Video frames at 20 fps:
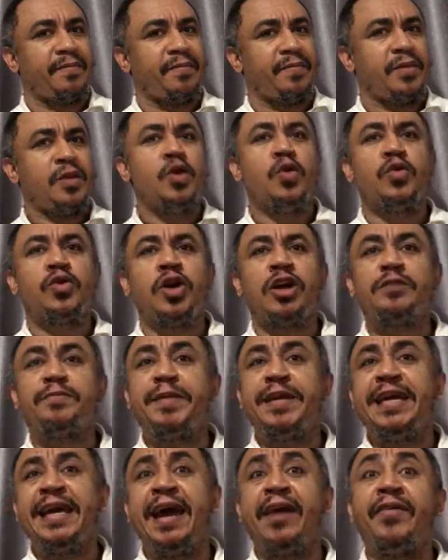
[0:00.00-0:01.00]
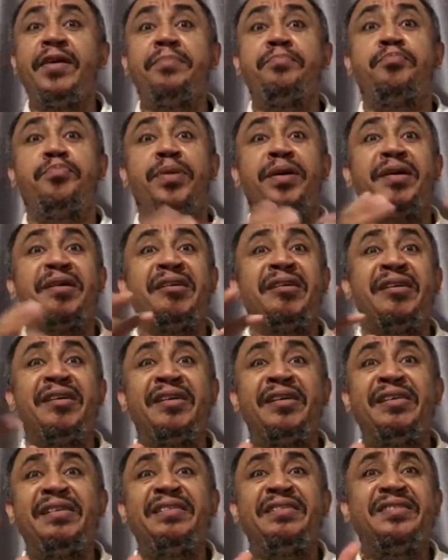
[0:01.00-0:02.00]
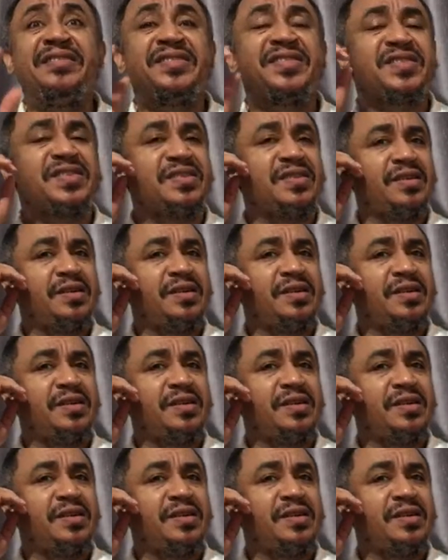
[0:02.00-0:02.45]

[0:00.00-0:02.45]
You just be hearing birds.